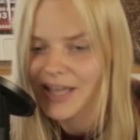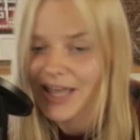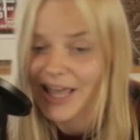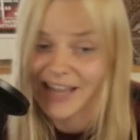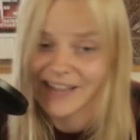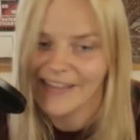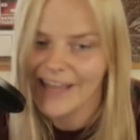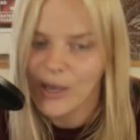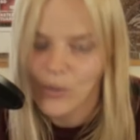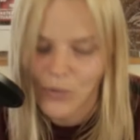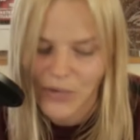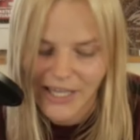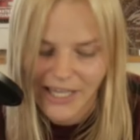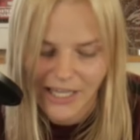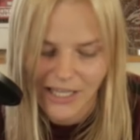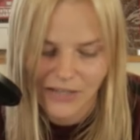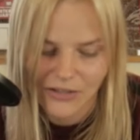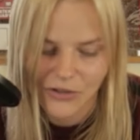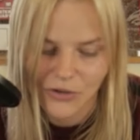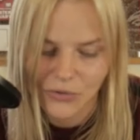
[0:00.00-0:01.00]
And now we
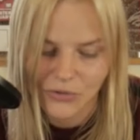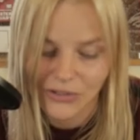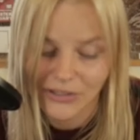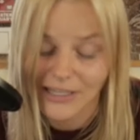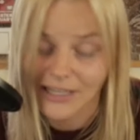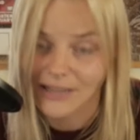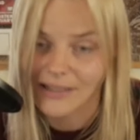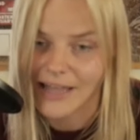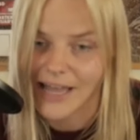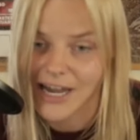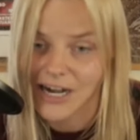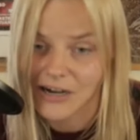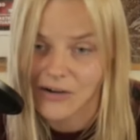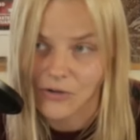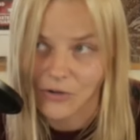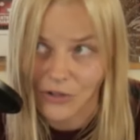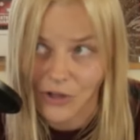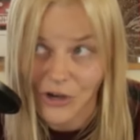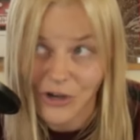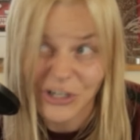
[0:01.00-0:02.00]
can go to the
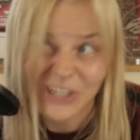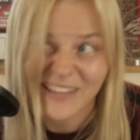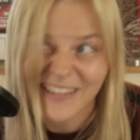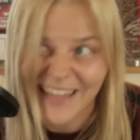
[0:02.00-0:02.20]
Lord